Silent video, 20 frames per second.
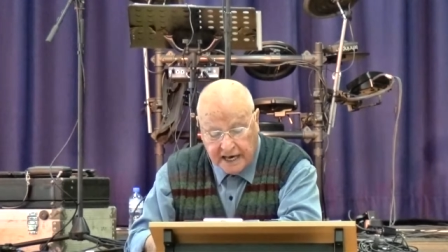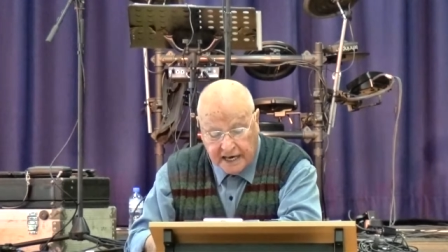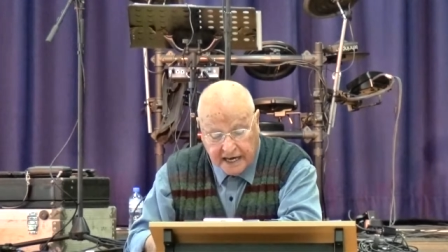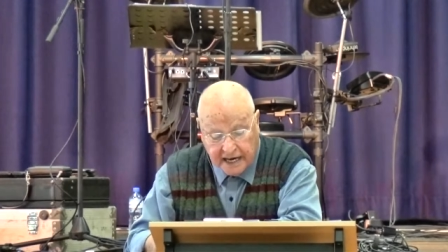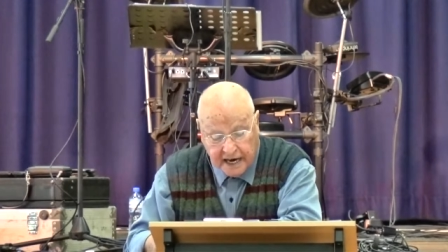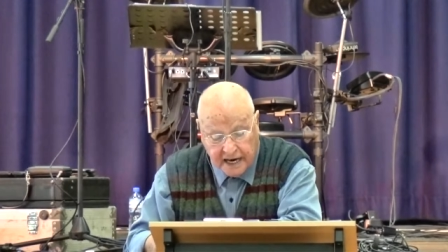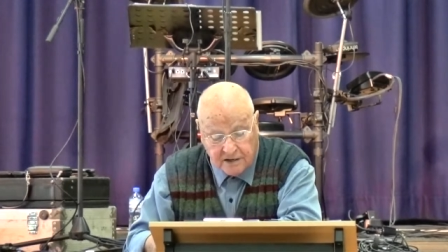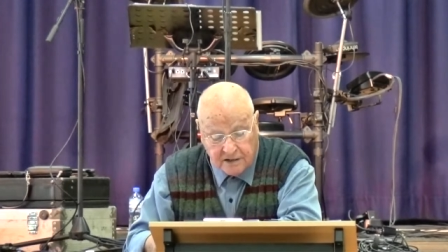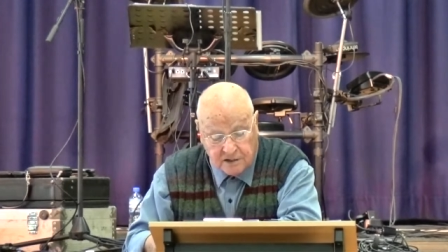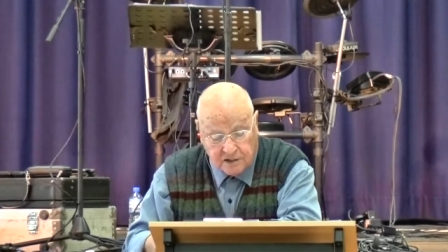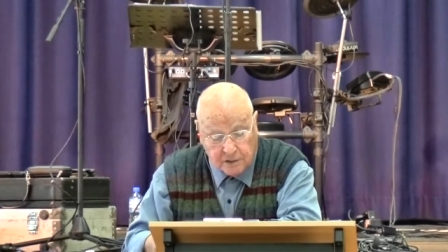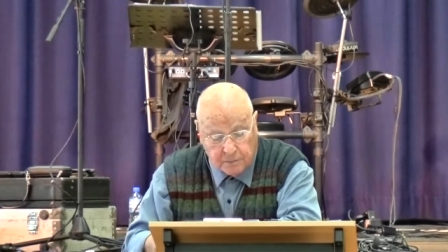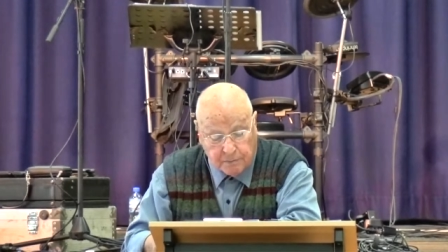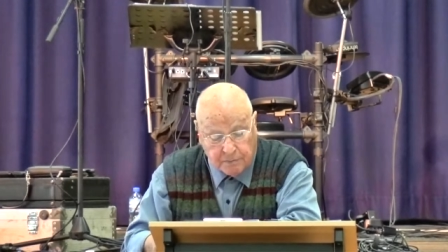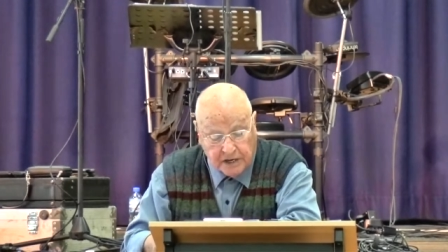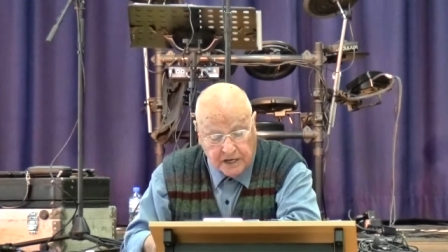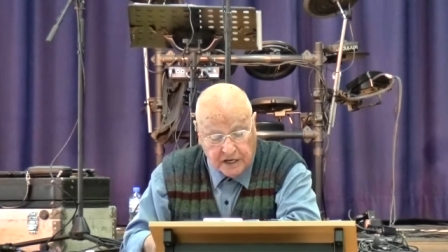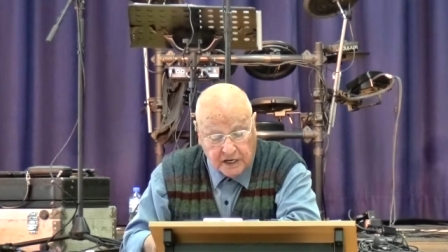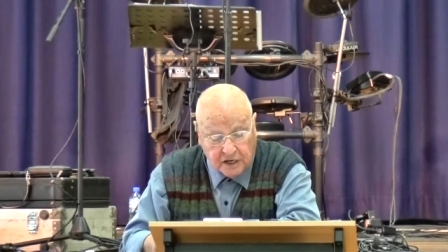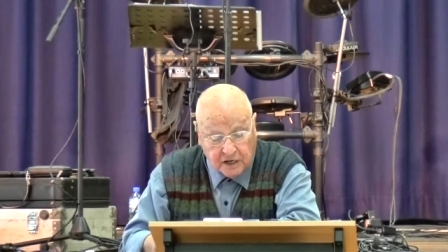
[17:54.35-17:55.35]
against the
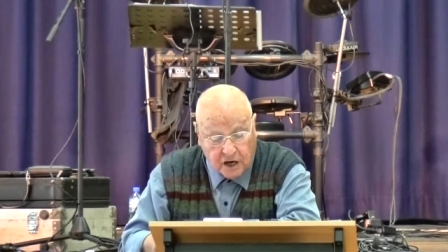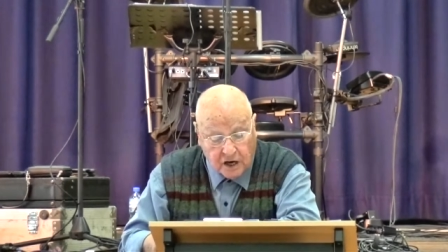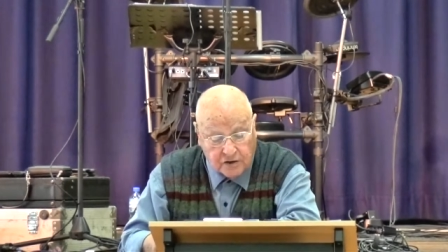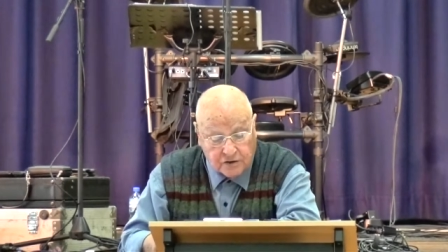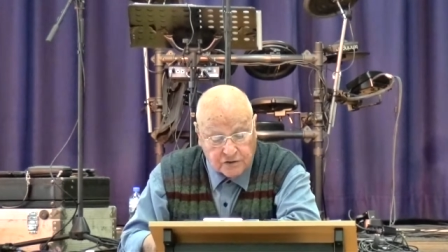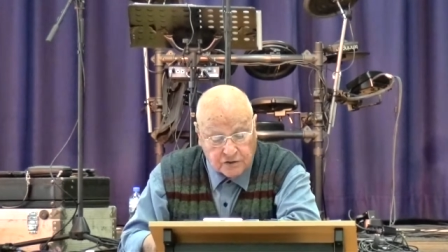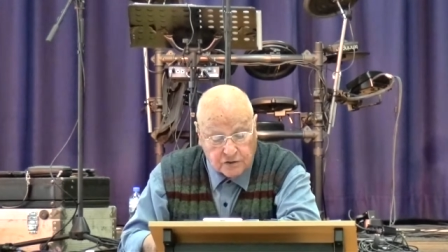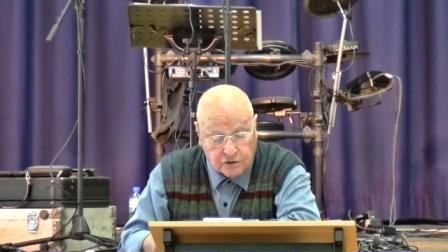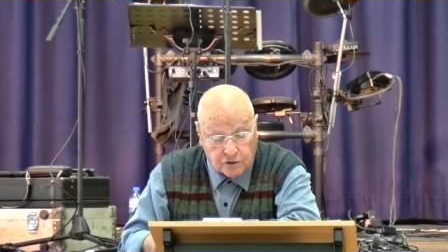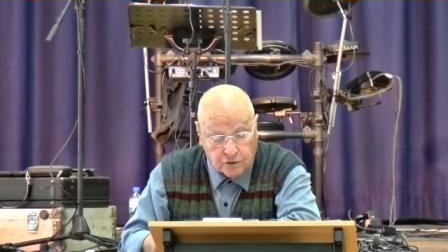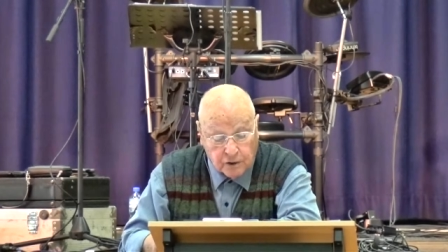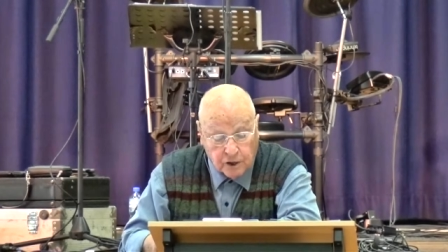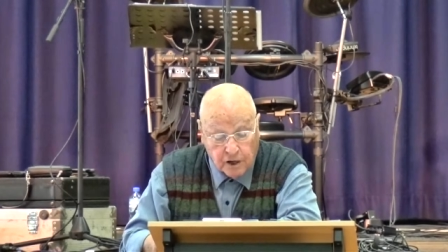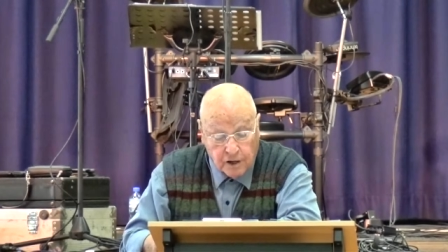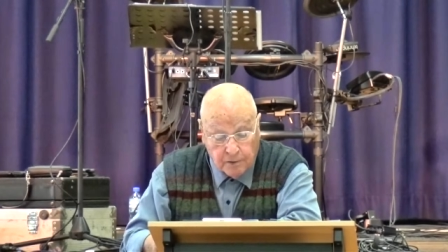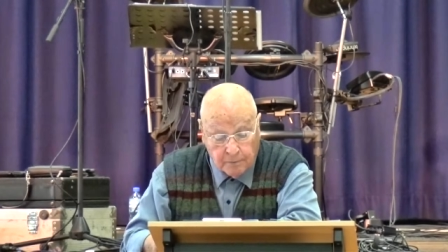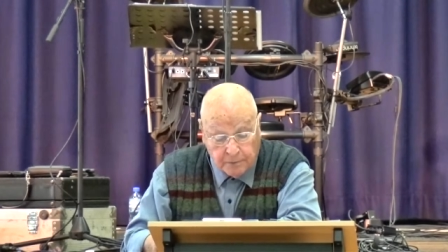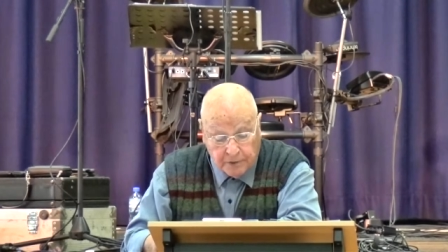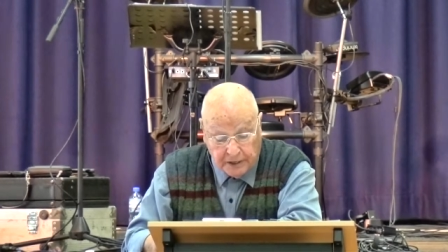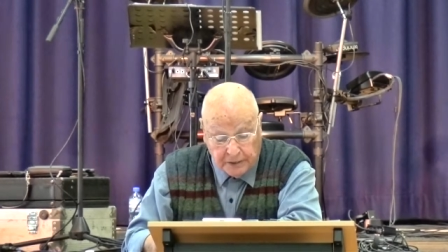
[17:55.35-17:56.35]
Pentecostal
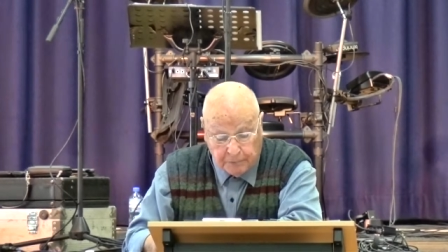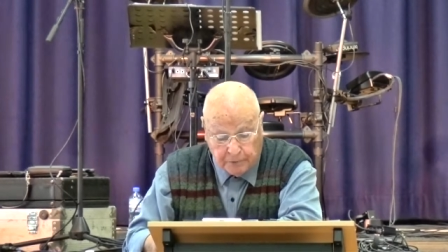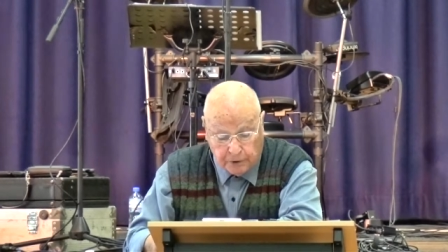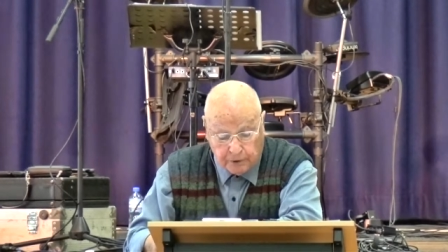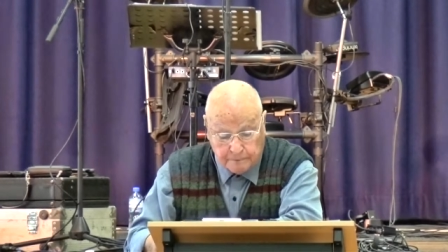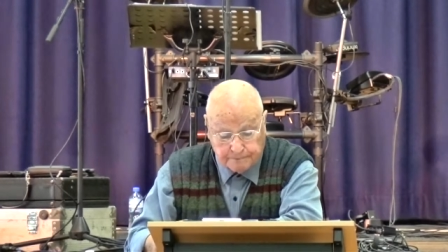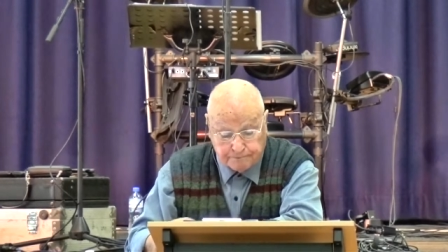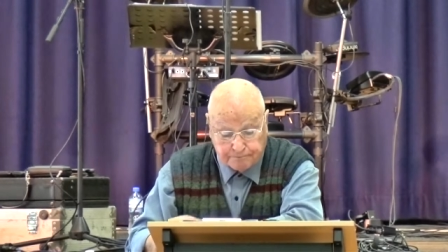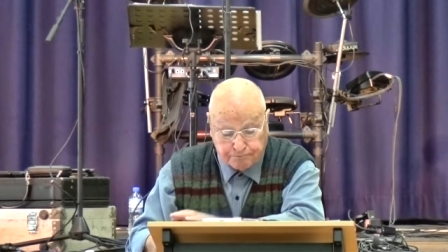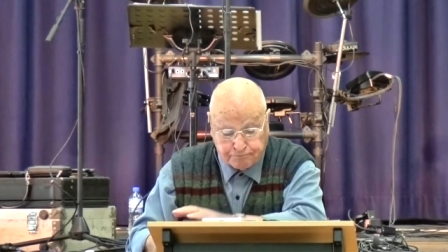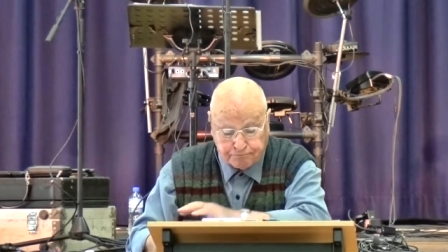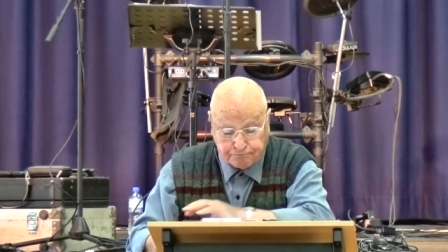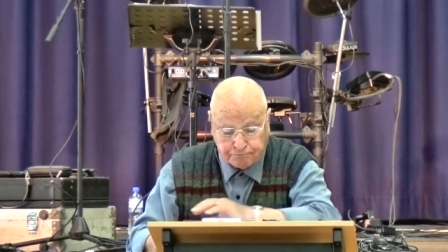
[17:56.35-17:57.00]
people